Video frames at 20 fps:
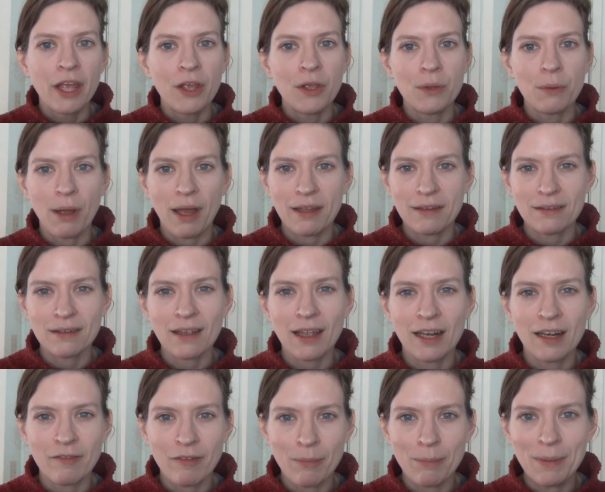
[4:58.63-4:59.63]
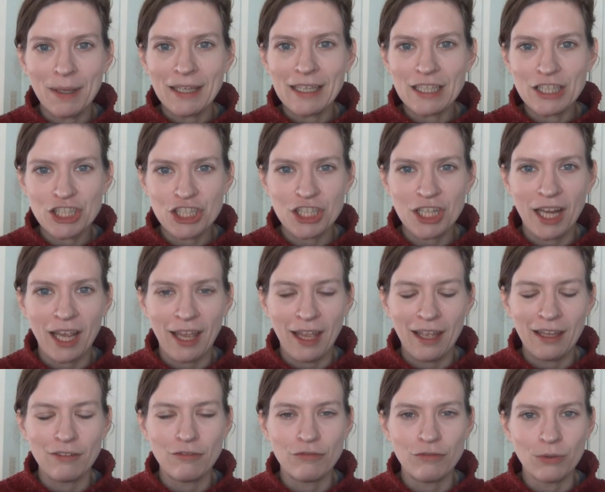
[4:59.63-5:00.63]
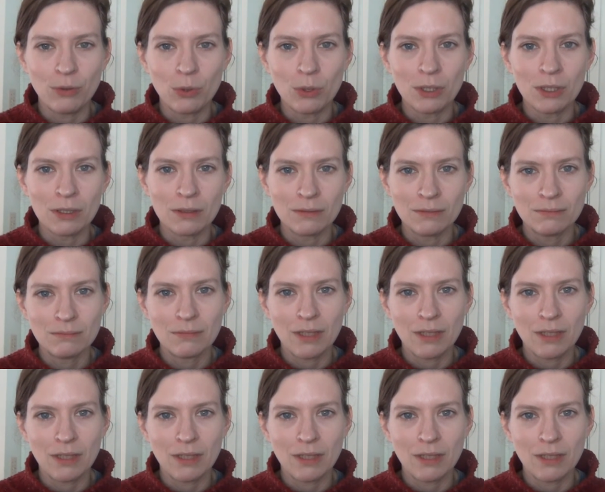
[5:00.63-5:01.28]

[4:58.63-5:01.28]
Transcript: who has kind of a biggish head for